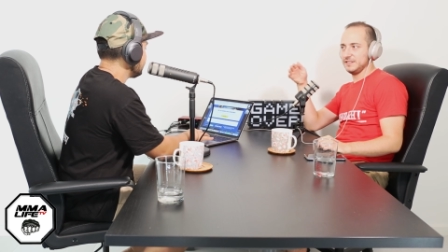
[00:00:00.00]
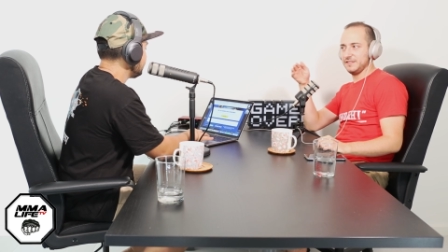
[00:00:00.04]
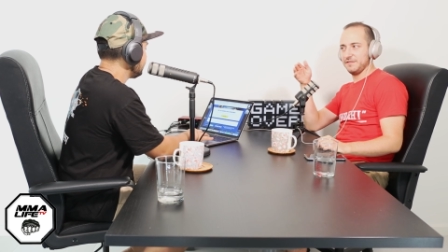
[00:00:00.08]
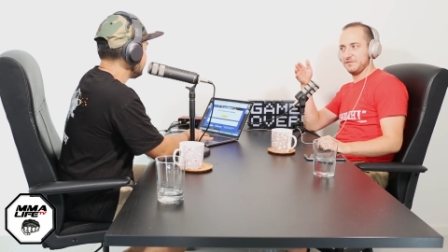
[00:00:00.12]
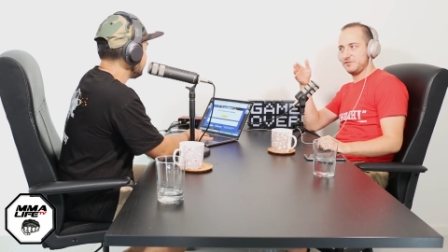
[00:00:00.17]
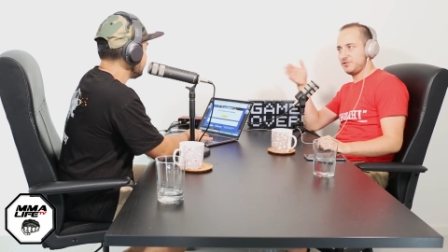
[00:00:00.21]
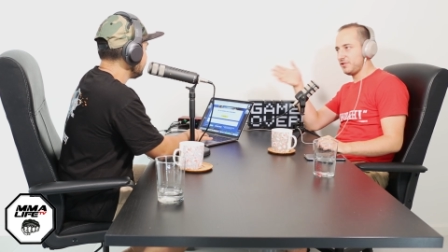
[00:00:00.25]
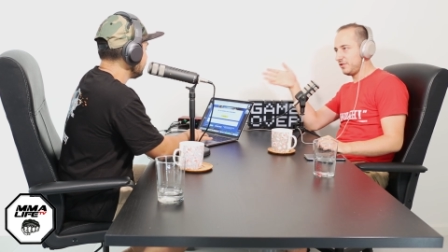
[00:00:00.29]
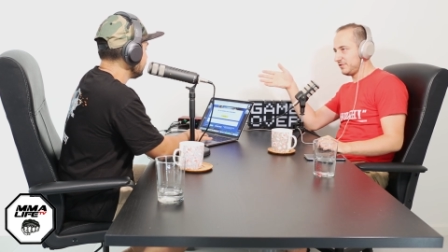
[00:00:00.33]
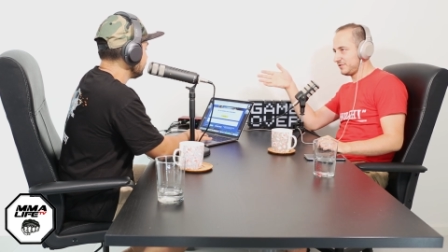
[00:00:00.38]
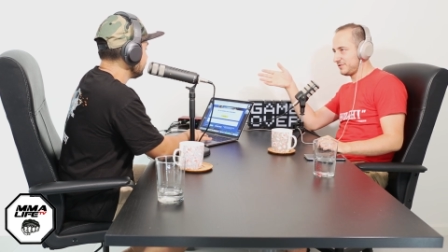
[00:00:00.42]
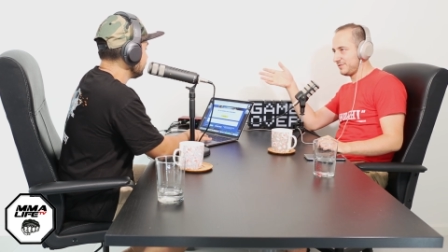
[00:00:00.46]
is if
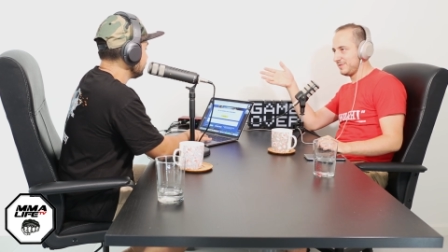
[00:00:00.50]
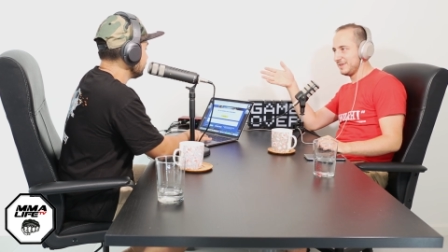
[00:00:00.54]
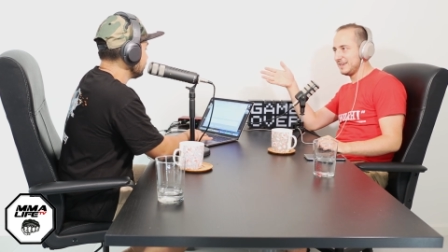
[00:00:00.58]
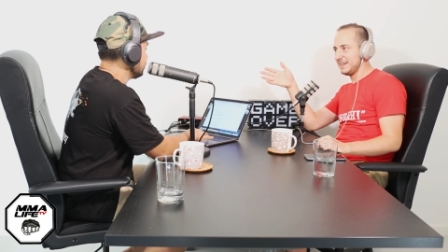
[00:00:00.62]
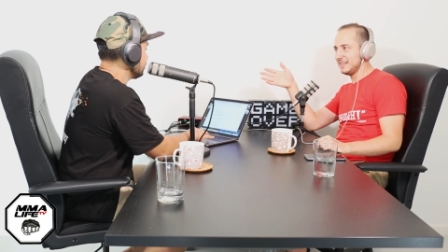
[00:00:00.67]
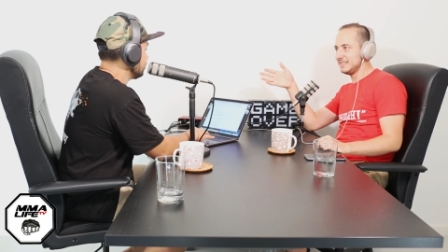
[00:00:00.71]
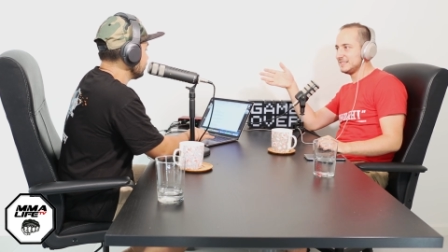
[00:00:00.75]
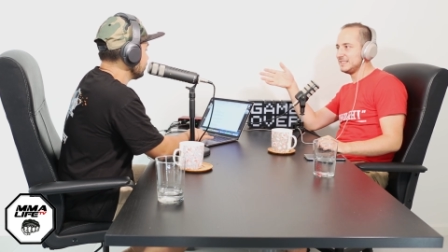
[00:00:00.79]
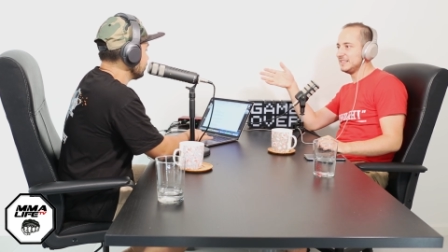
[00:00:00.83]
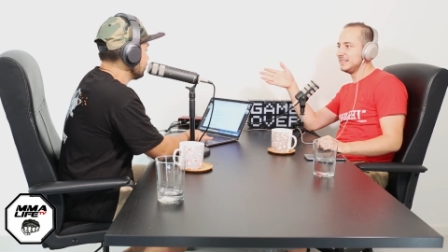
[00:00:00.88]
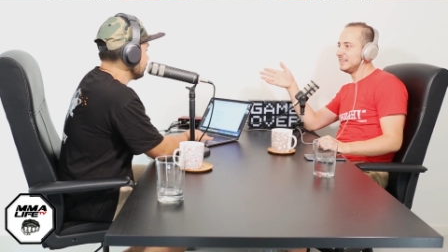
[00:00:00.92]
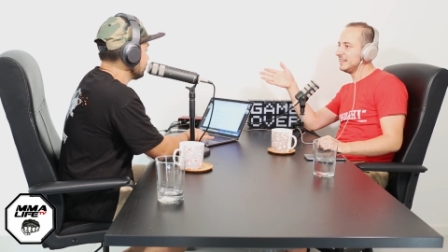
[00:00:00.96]
Joshua
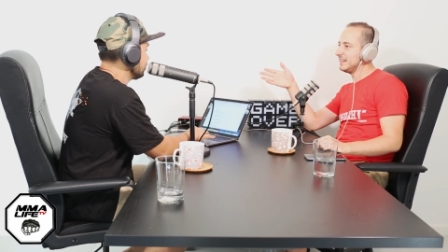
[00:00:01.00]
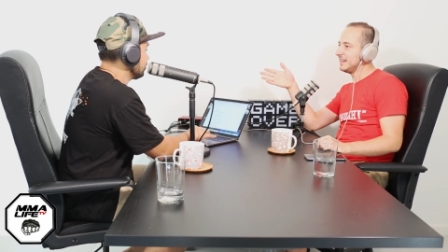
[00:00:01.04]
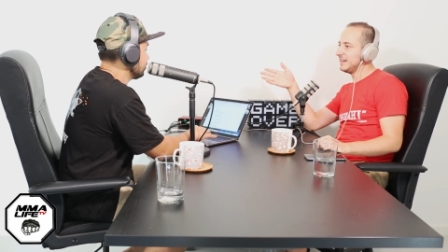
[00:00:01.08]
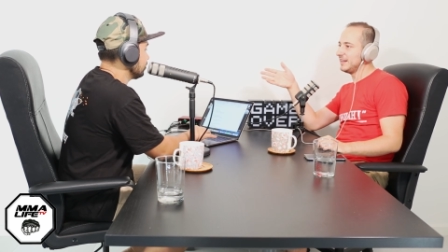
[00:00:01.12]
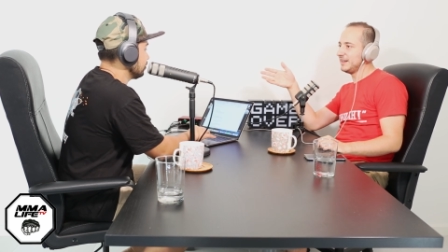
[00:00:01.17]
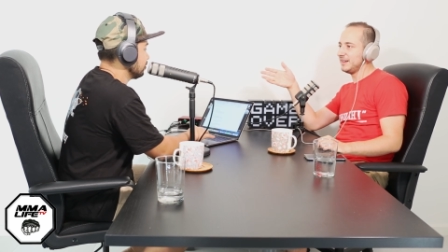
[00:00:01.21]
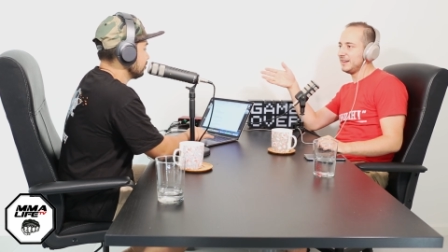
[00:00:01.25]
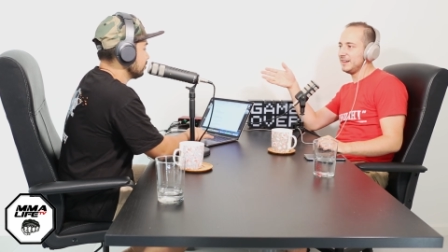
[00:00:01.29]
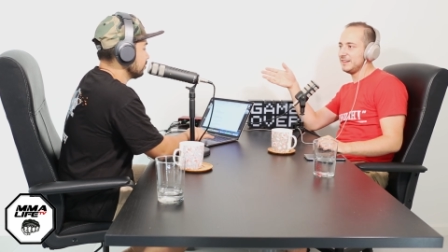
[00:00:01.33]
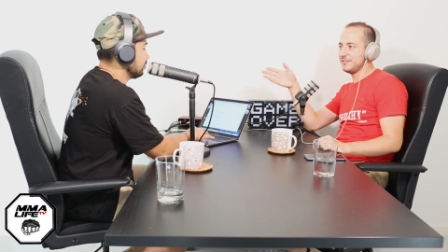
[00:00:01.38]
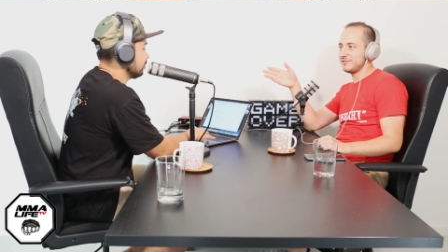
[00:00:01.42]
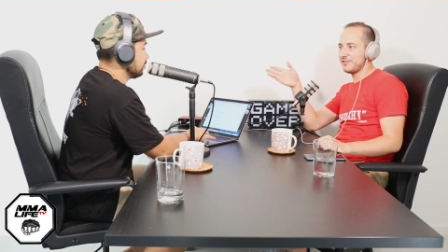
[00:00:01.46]
gets in
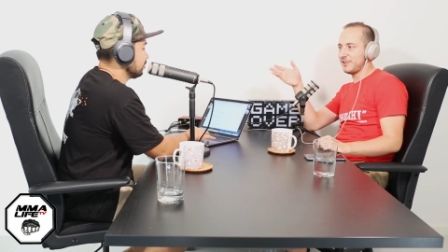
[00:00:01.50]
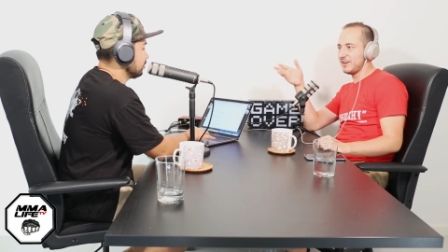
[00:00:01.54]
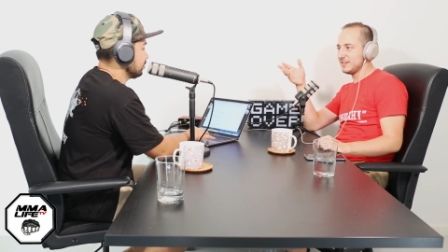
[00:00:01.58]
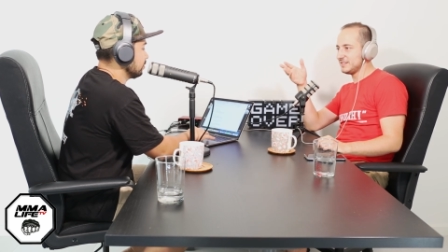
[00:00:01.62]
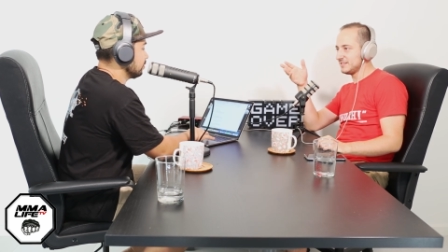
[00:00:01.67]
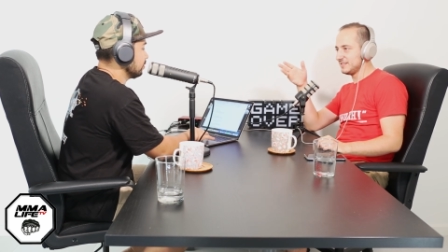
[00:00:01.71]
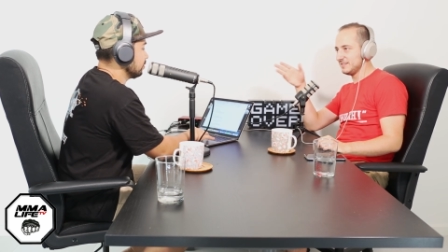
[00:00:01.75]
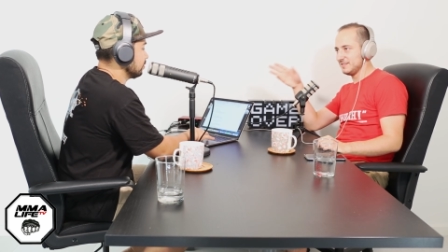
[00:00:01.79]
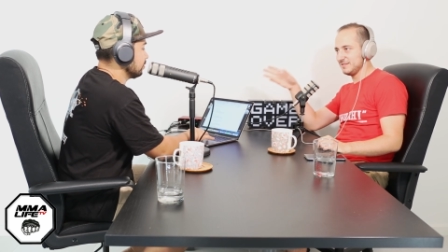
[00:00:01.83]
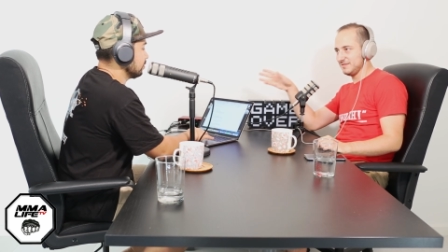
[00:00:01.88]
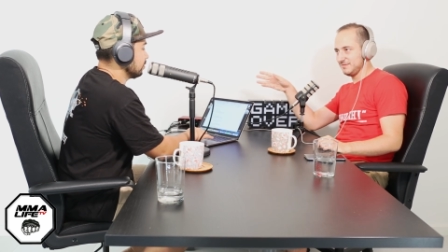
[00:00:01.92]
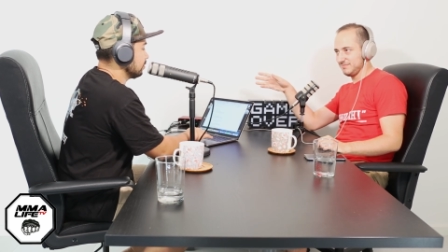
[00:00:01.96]
there and
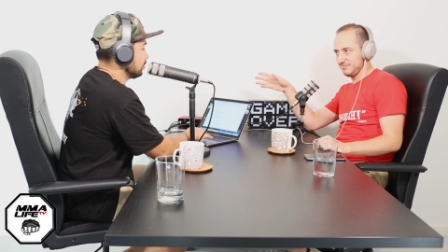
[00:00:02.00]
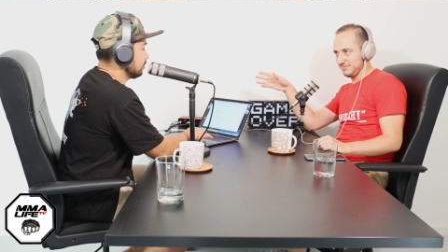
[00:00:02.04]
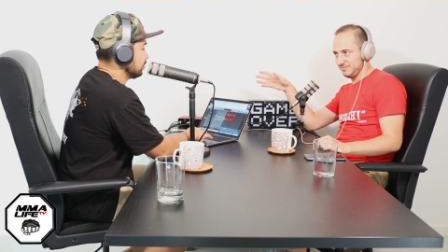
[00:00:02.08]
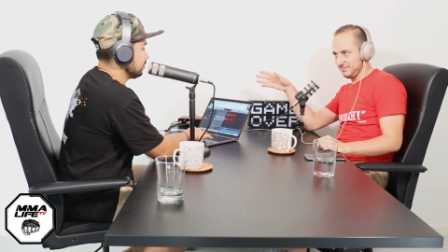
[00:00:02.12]
tries to,